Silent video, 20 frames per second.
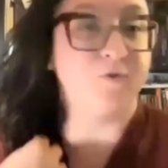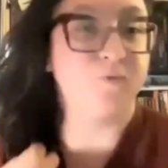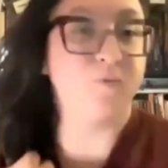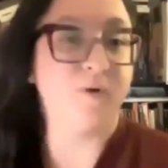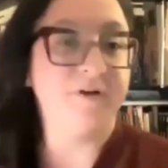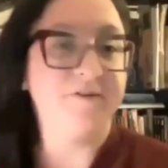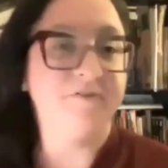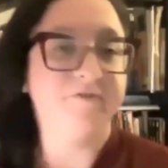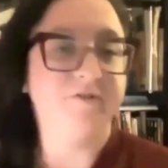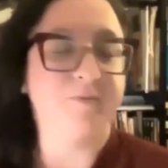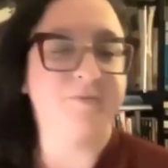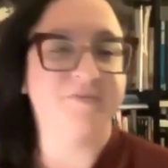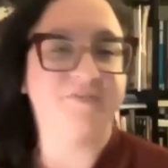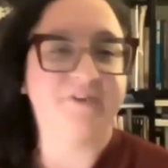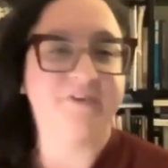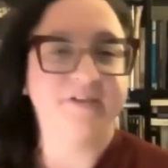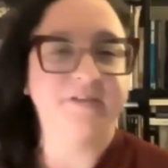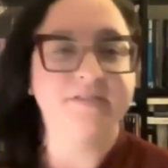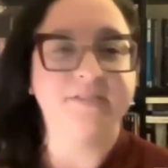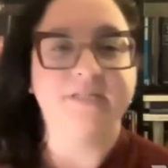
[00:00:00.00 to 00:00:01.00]
yeah. one from
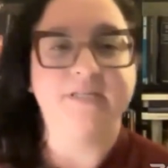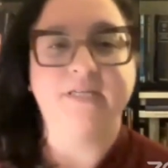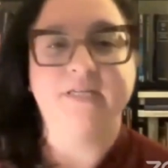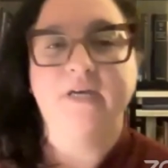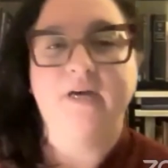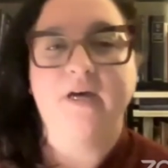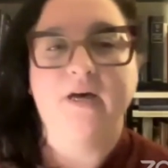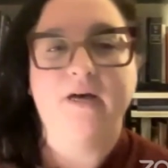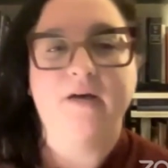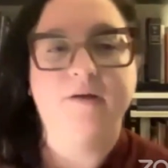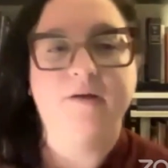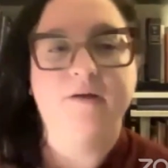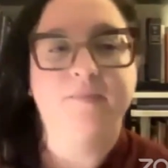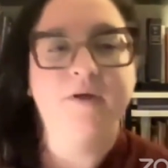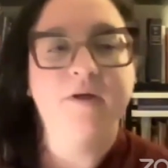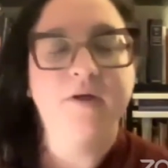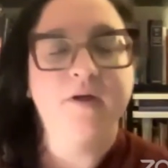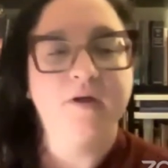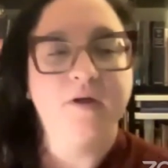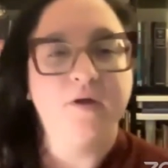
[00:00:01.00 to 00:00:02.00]
Stacy.
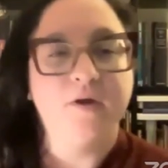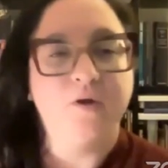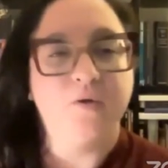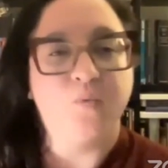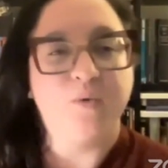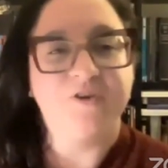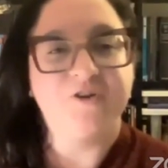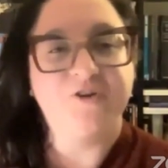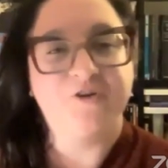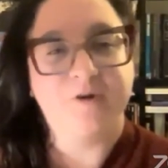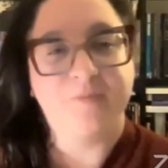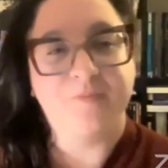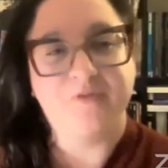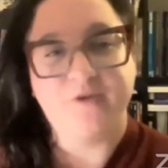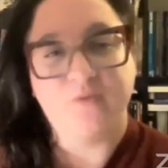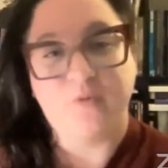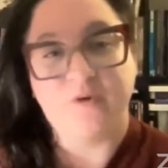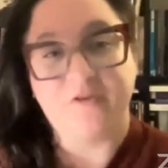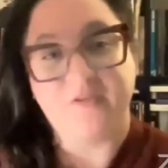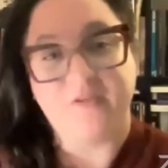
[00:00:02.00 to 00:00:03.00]
Um, which
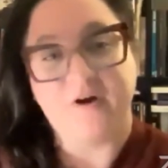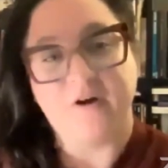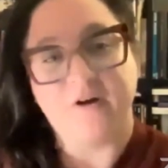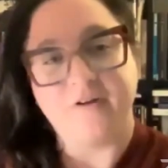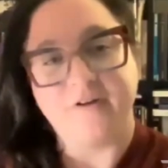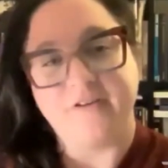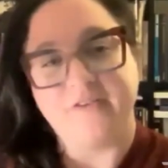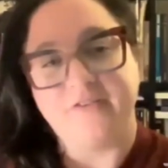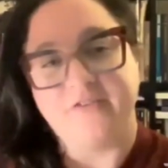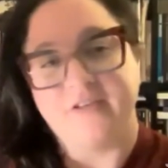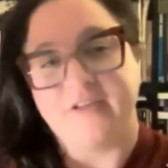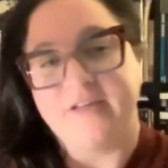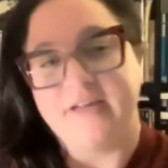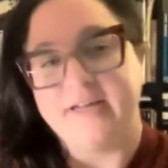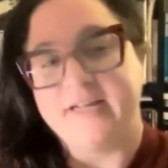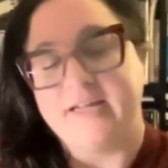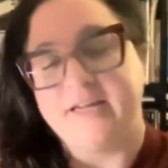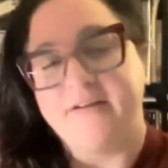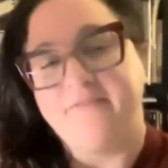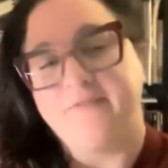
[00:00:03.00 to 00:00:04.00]
cryptid was the hardest to
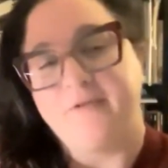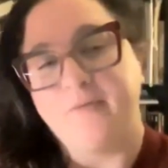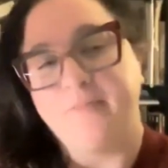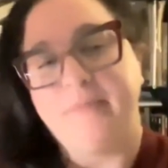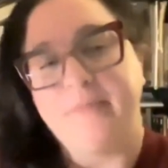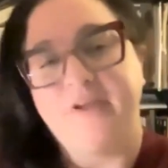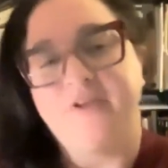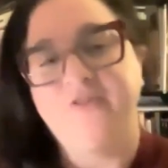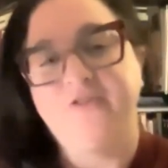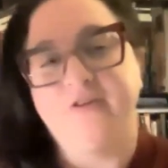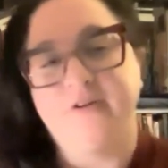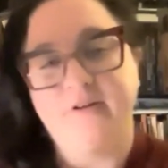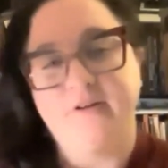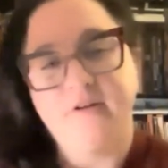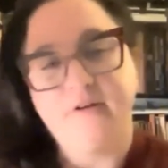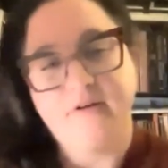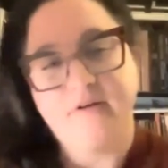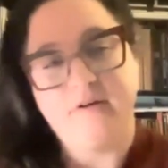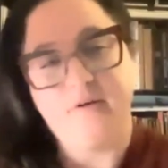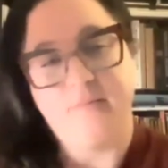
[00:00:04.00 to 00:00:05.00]
get information
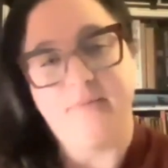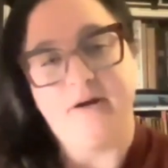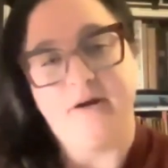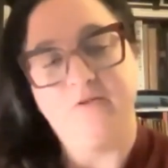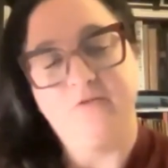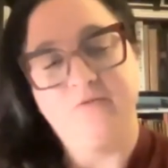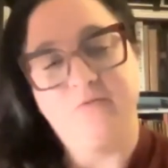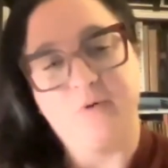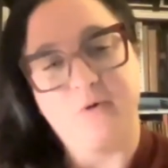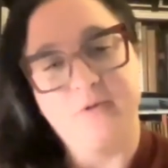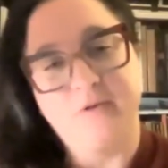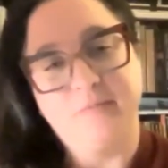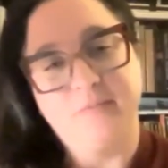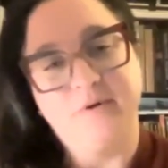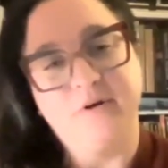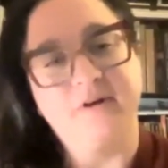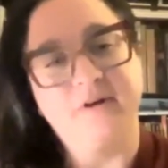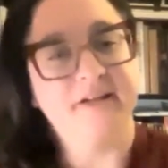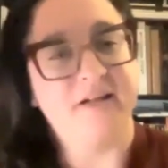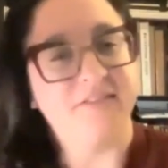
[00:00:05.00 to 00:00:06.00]
about for the
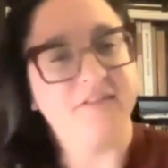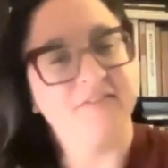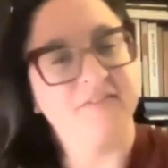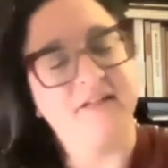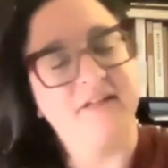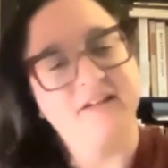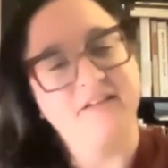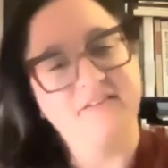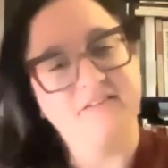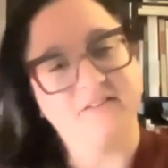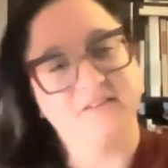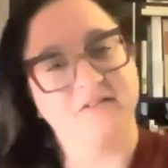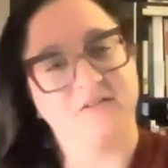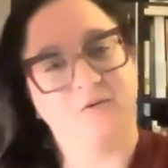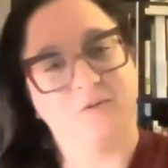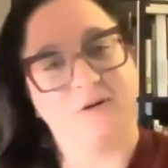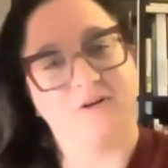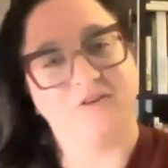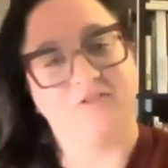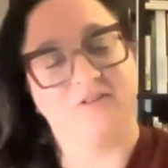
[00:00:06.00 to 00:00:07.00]
book and i think that is a
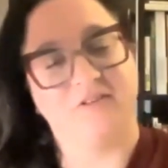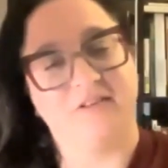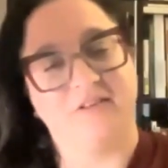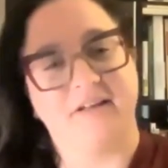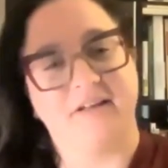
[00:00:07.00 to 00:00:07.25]
good question